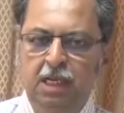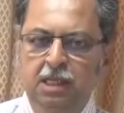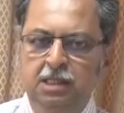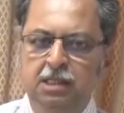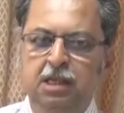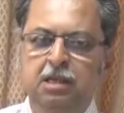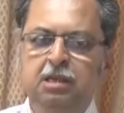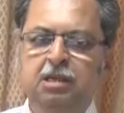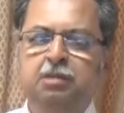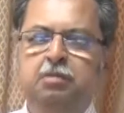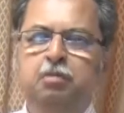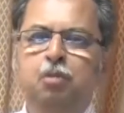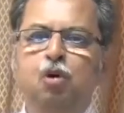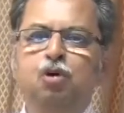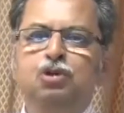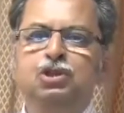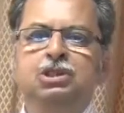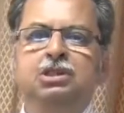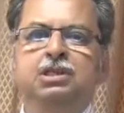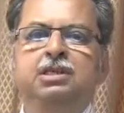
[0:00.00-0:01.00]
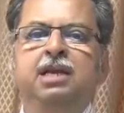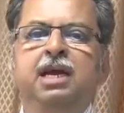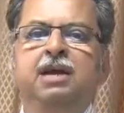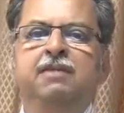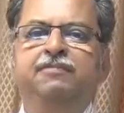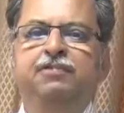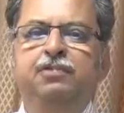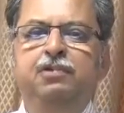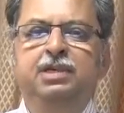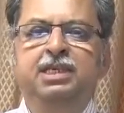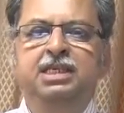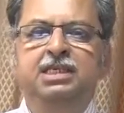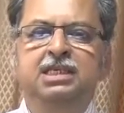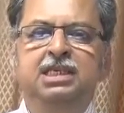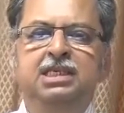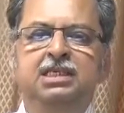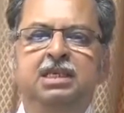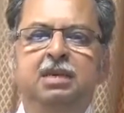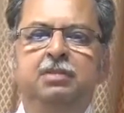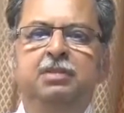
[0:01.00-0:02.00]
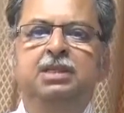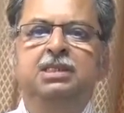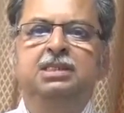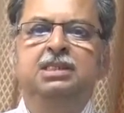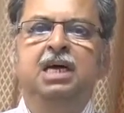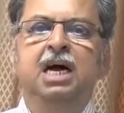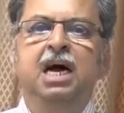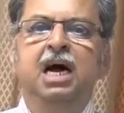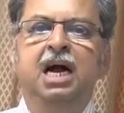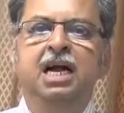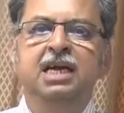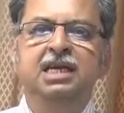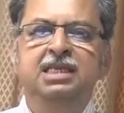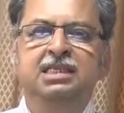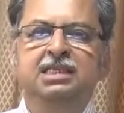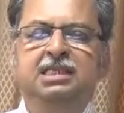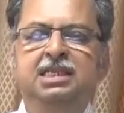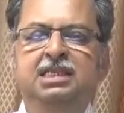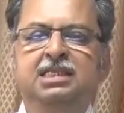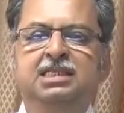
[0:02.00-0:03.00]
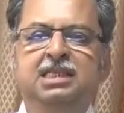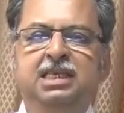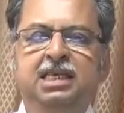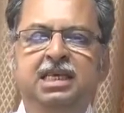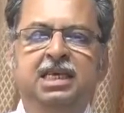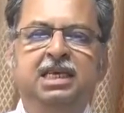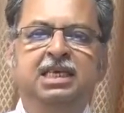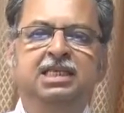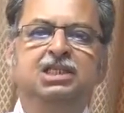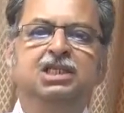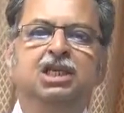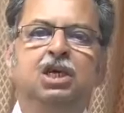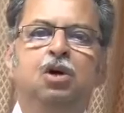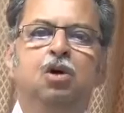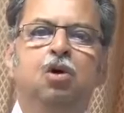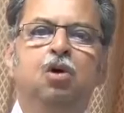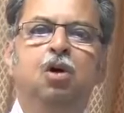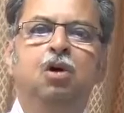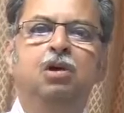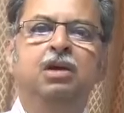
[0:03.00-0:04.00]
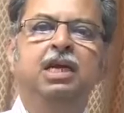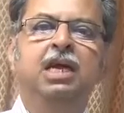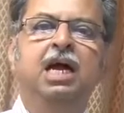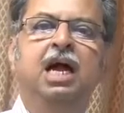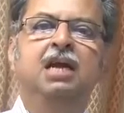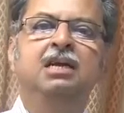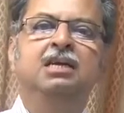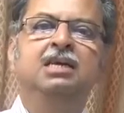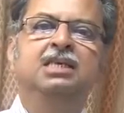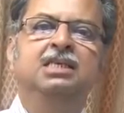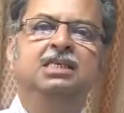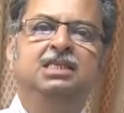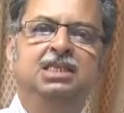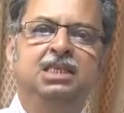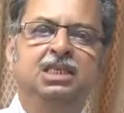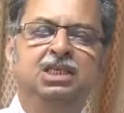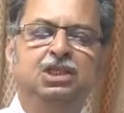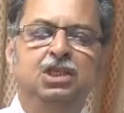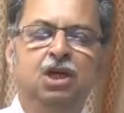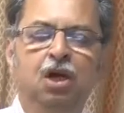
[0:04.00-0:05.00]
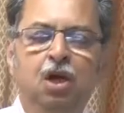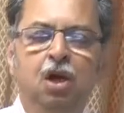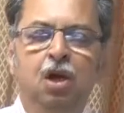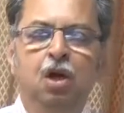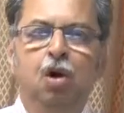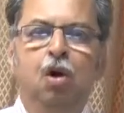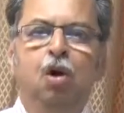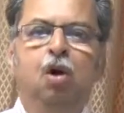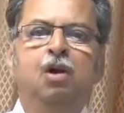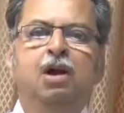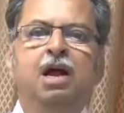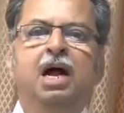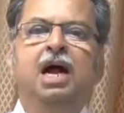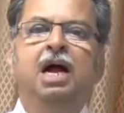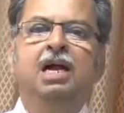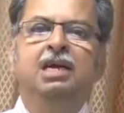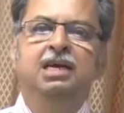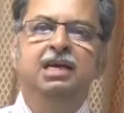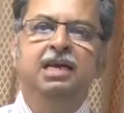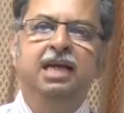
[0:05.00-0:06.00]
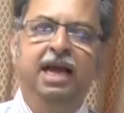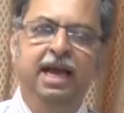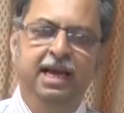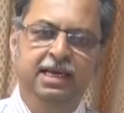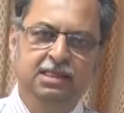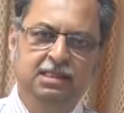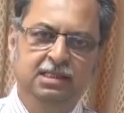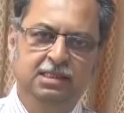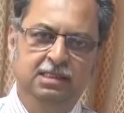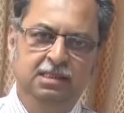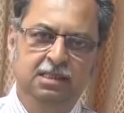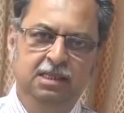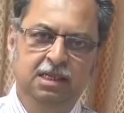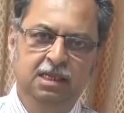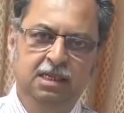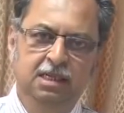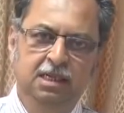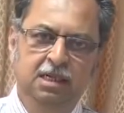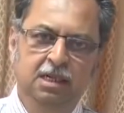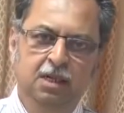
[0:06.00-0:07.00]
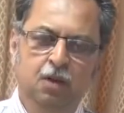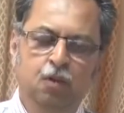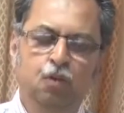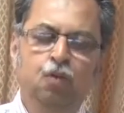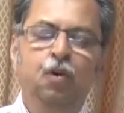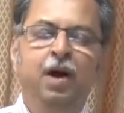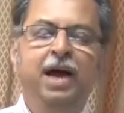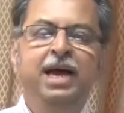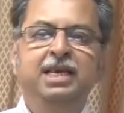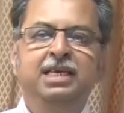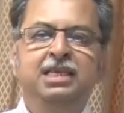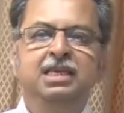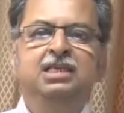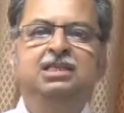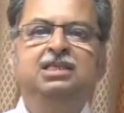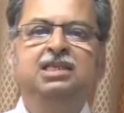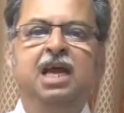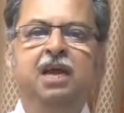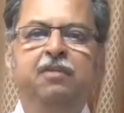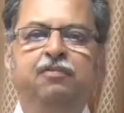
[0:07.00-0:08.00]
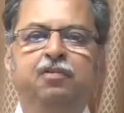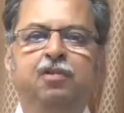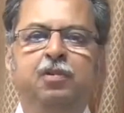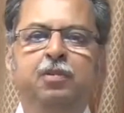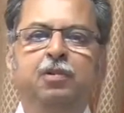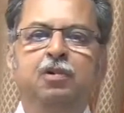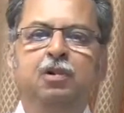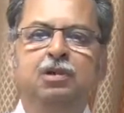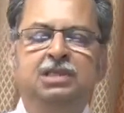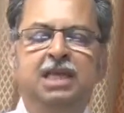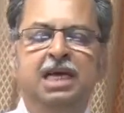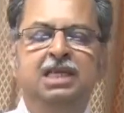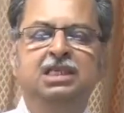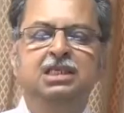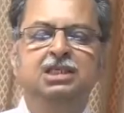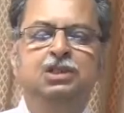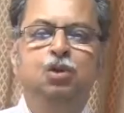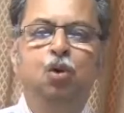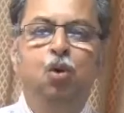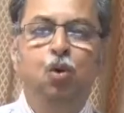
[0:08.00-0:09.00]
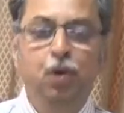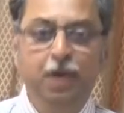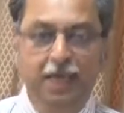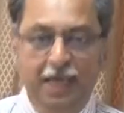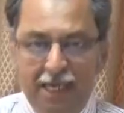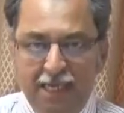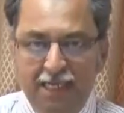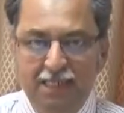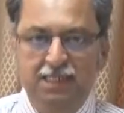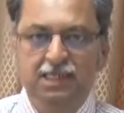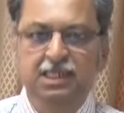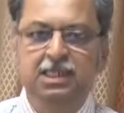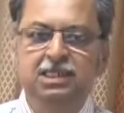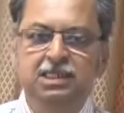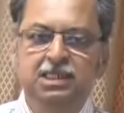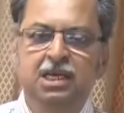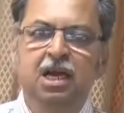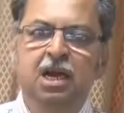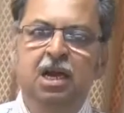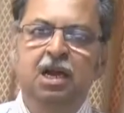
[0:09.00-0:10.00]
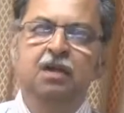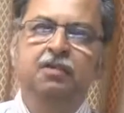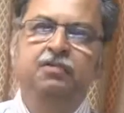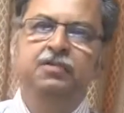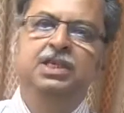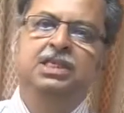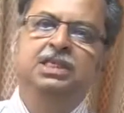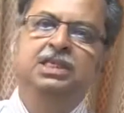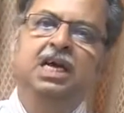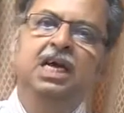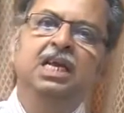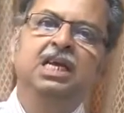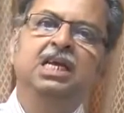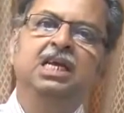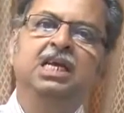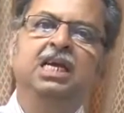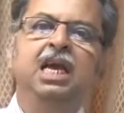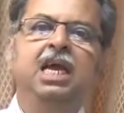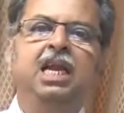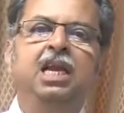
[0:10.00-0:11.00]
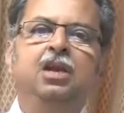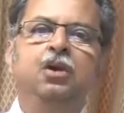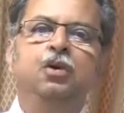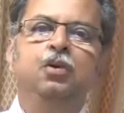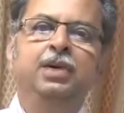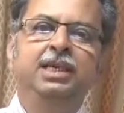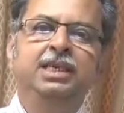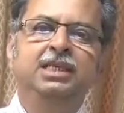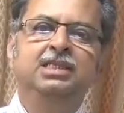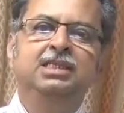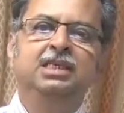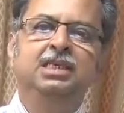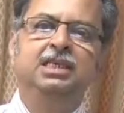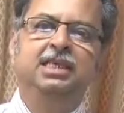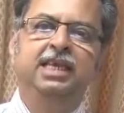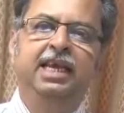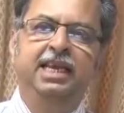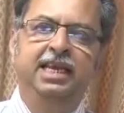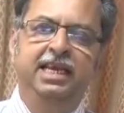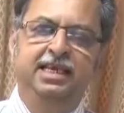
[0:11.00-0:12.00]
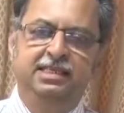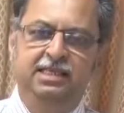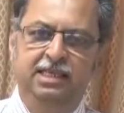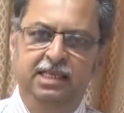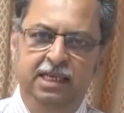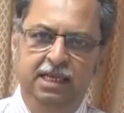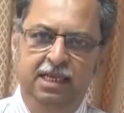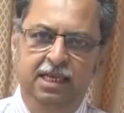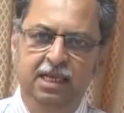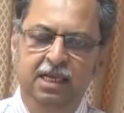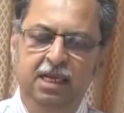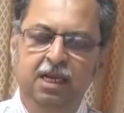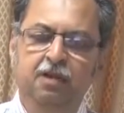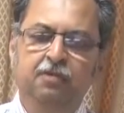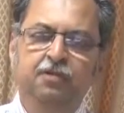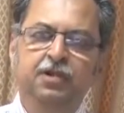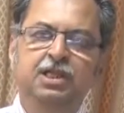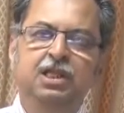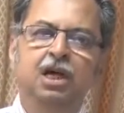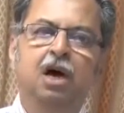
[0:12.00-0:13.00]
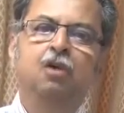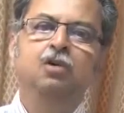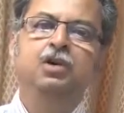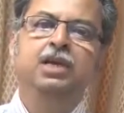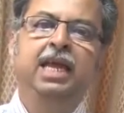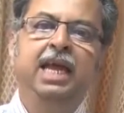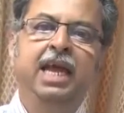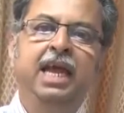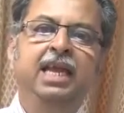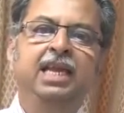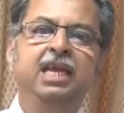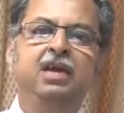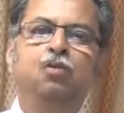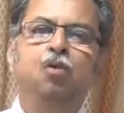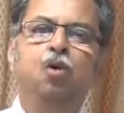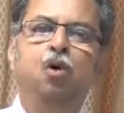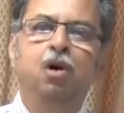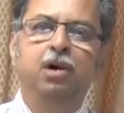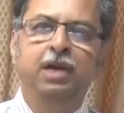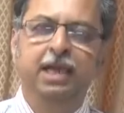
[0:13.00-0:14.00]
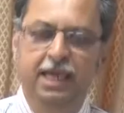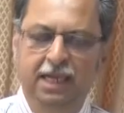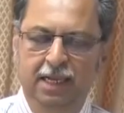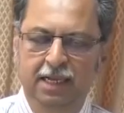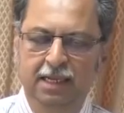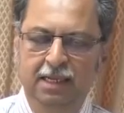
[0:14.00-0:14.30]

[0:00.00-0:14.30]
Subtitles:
The most dreadful disease among the heart disease is the coronary artery disease or heart attacks. Why it is dreadful? Because that is the only disease which can kill you instantaneously without any warning.